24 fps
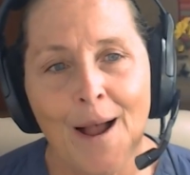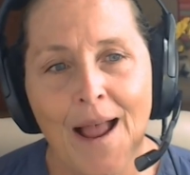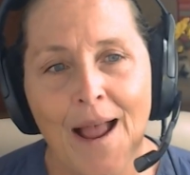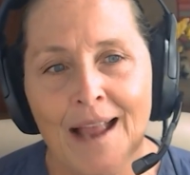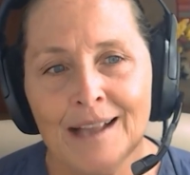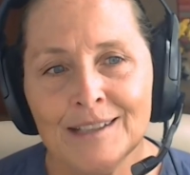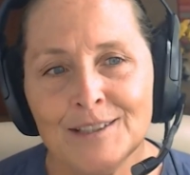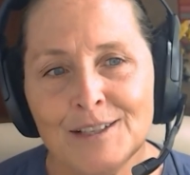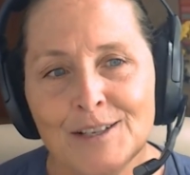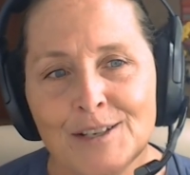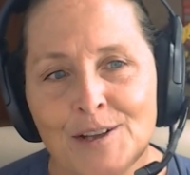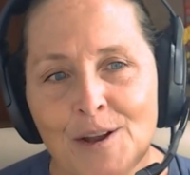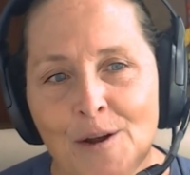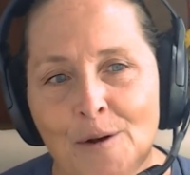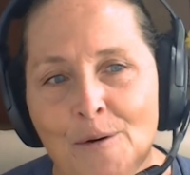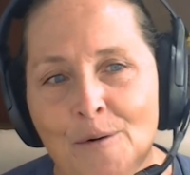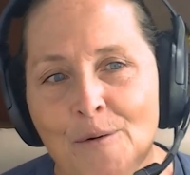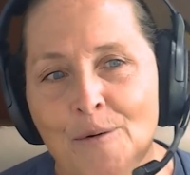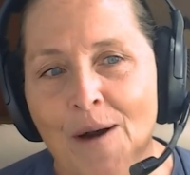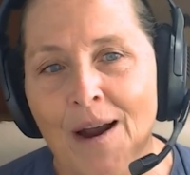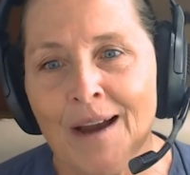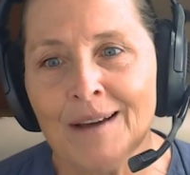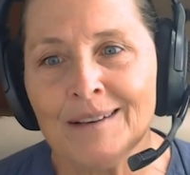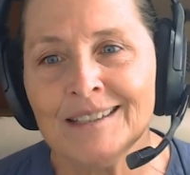And
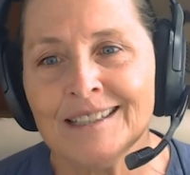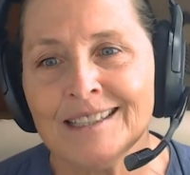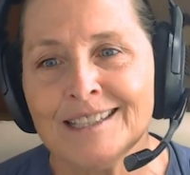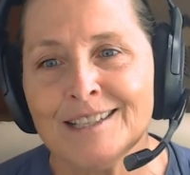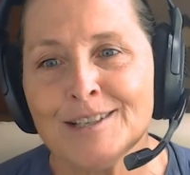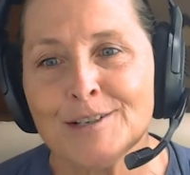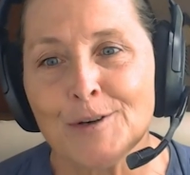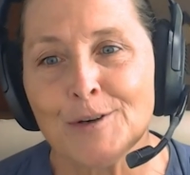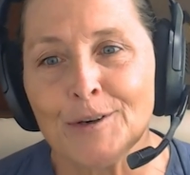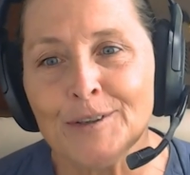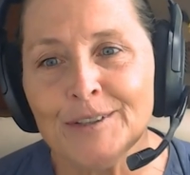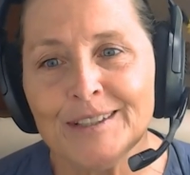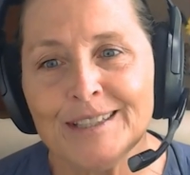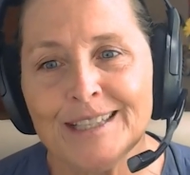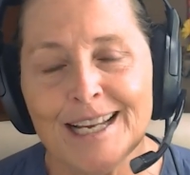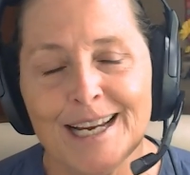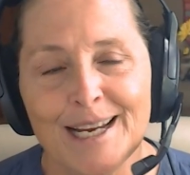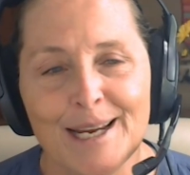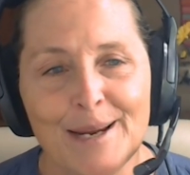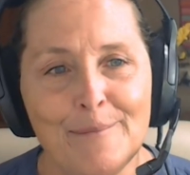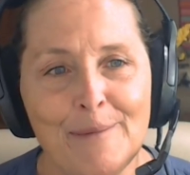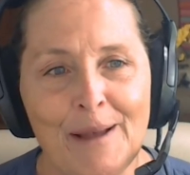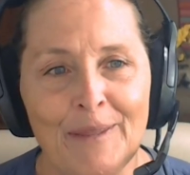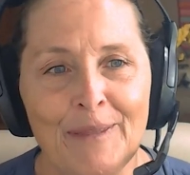so I started
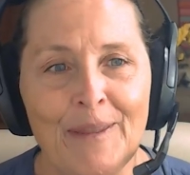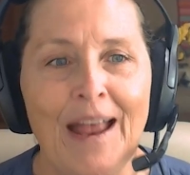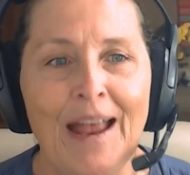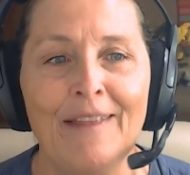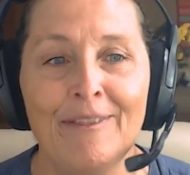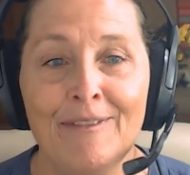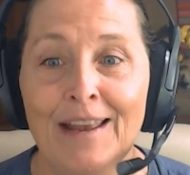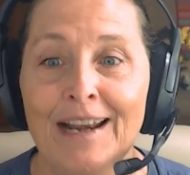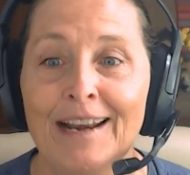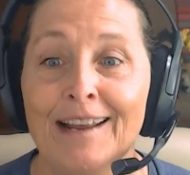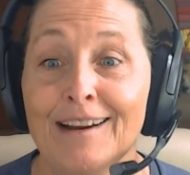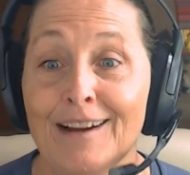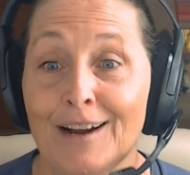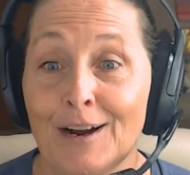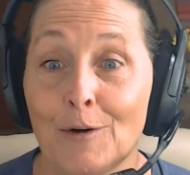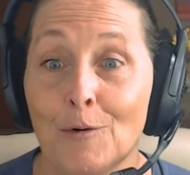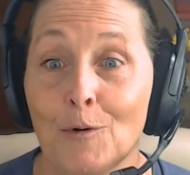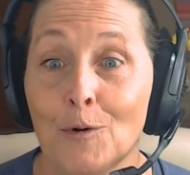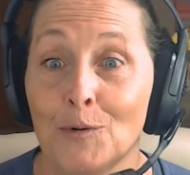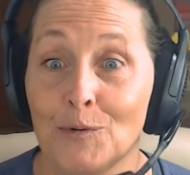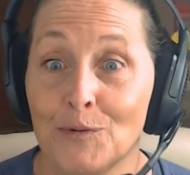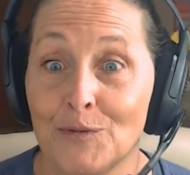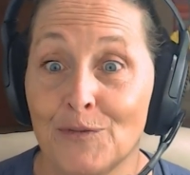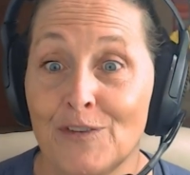thinking about that, and then I got
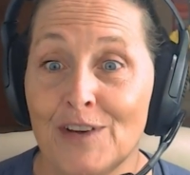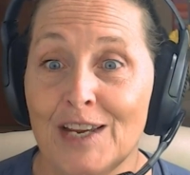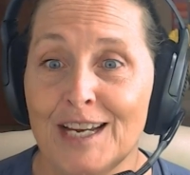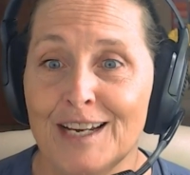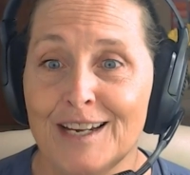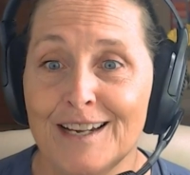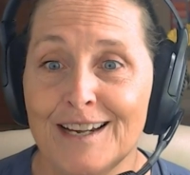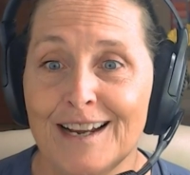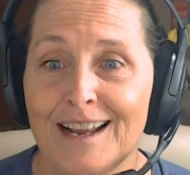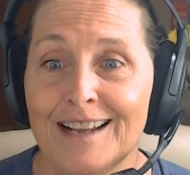cold feet.